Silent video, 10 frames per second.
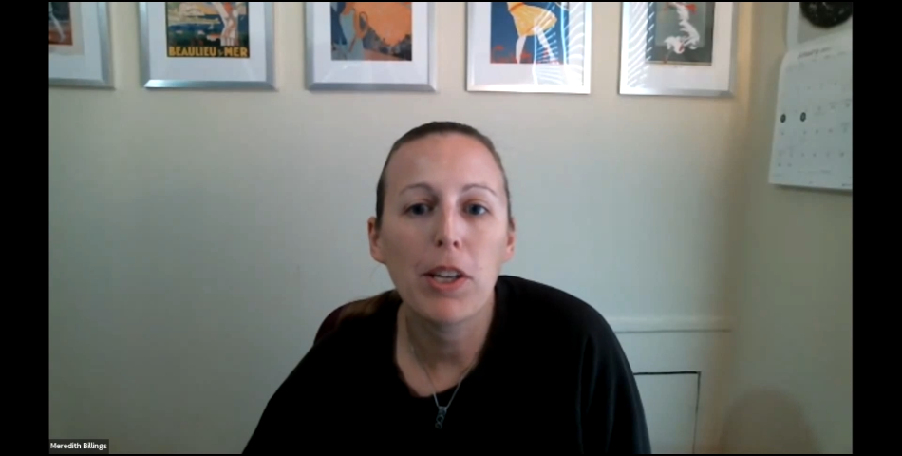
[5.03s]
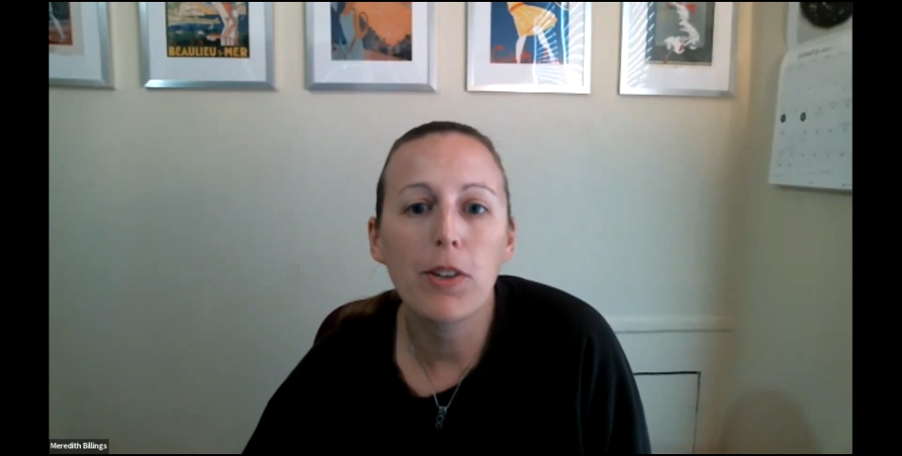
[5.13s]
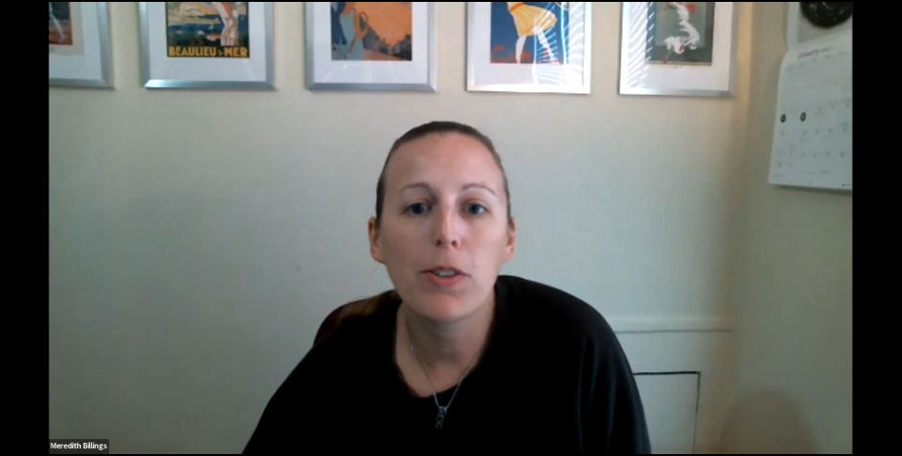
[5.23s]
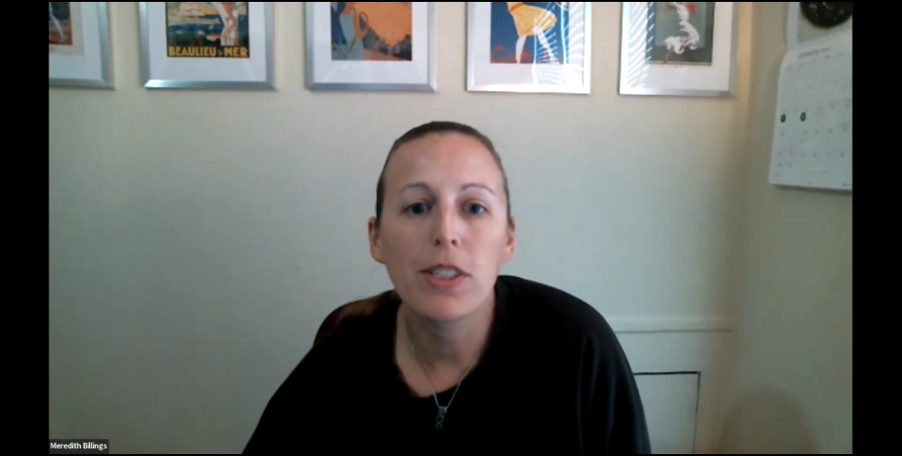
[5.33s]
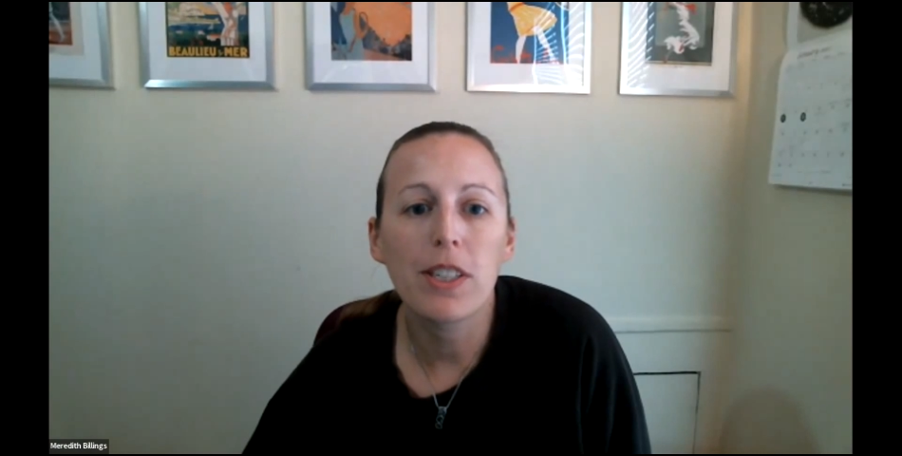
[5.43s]

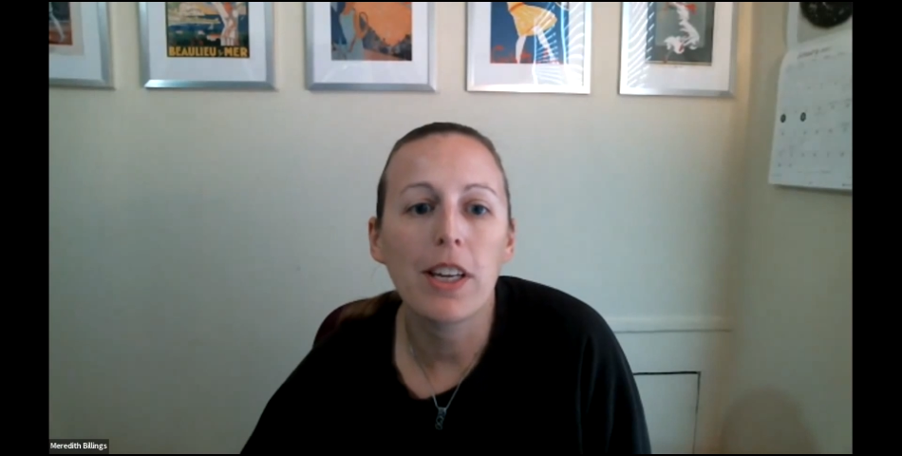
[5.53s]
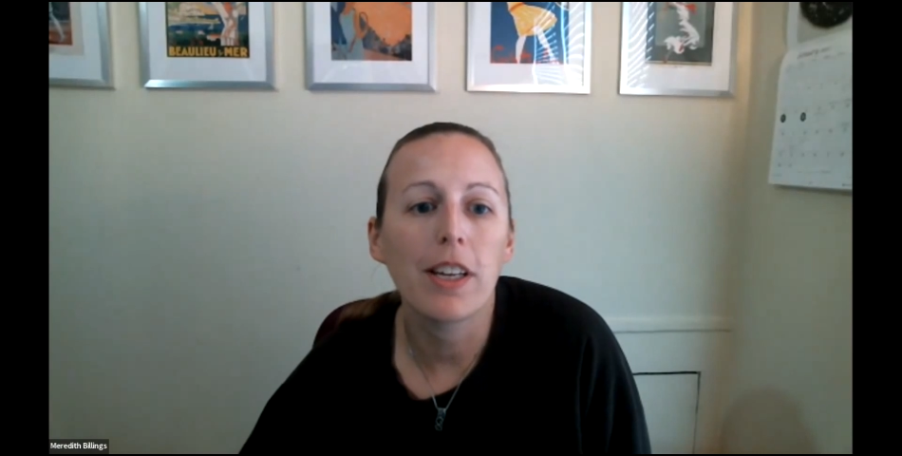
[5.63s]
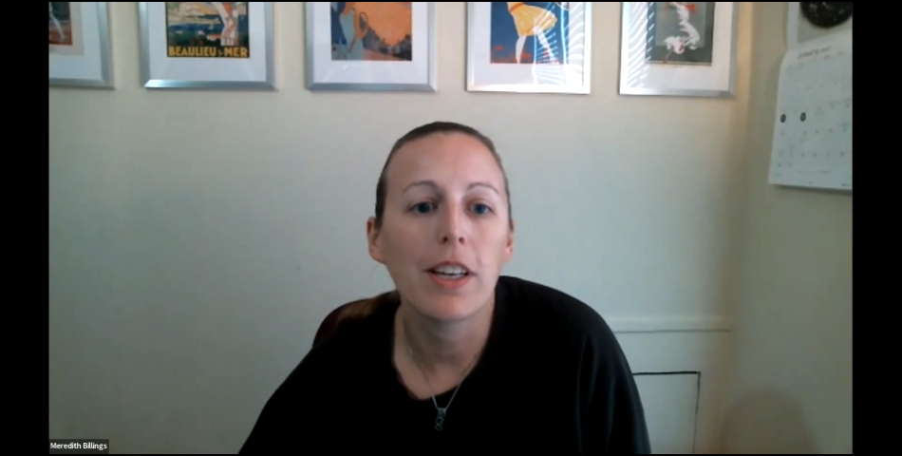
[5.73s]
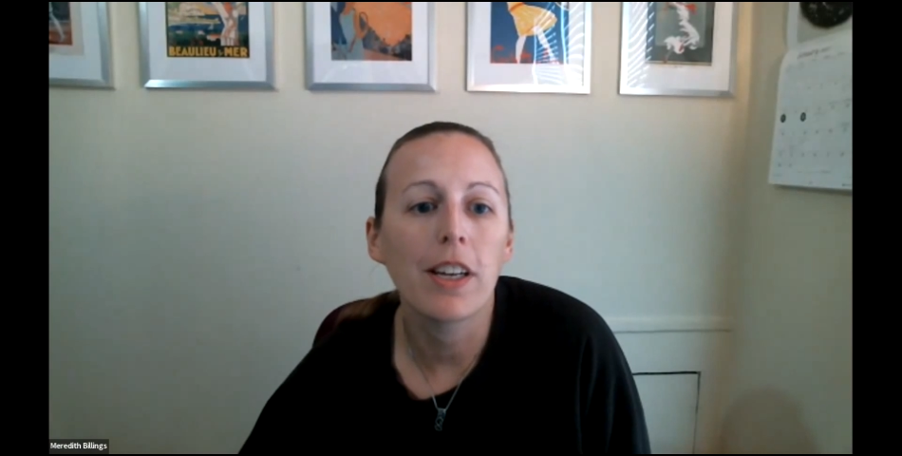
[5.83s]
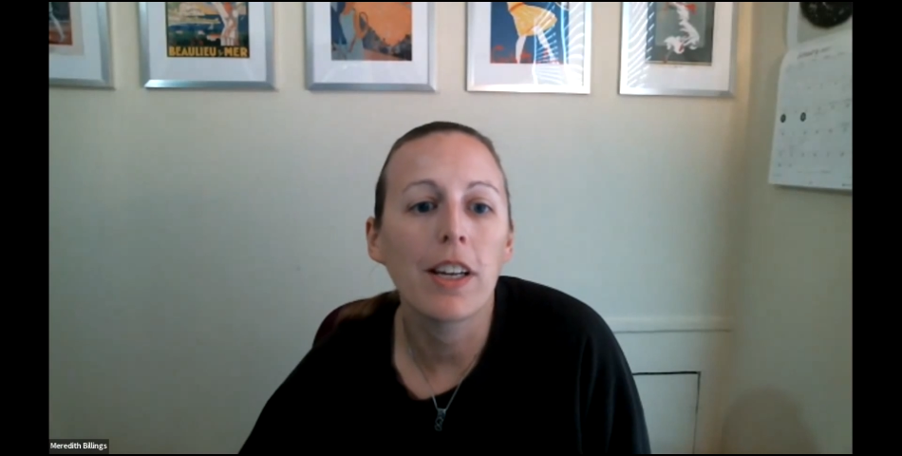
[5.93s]

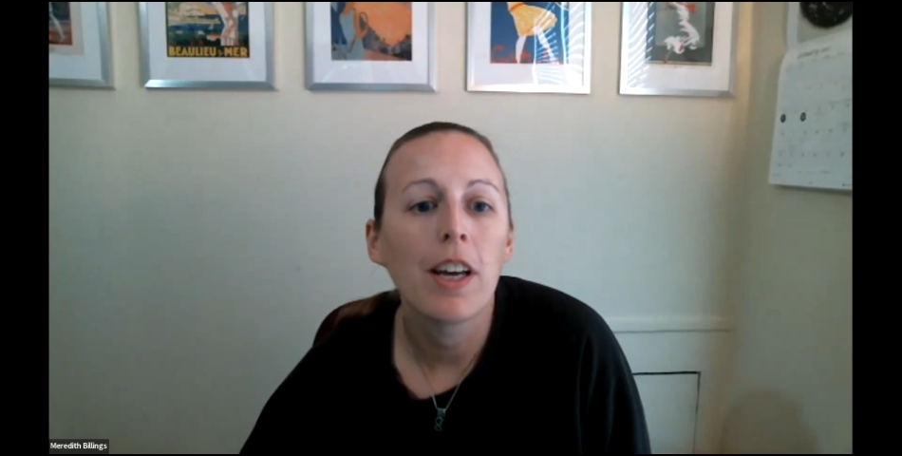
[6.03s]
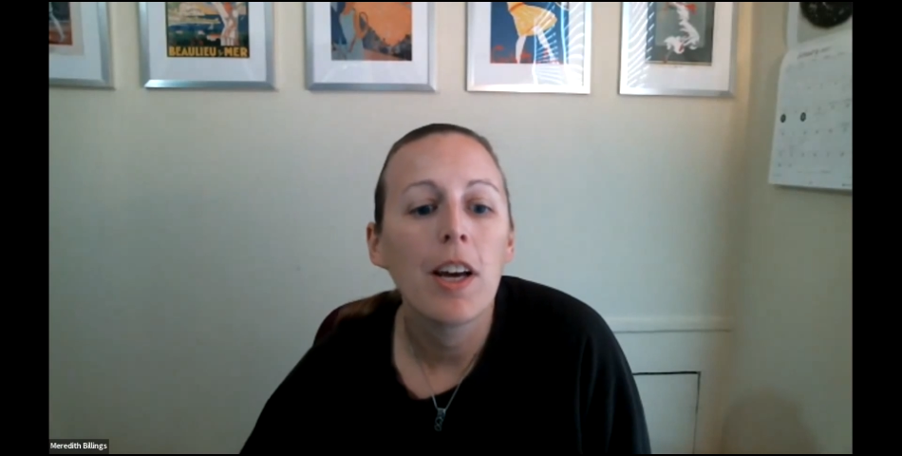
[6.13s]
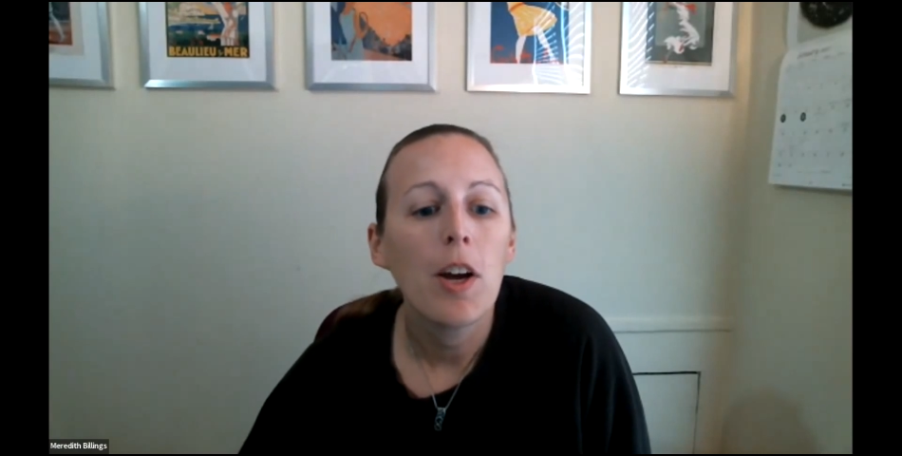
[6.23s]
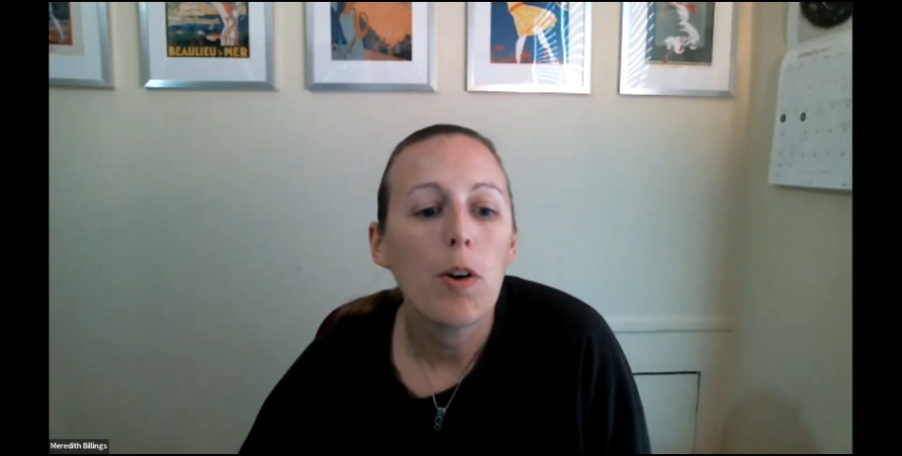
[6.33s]
Houston,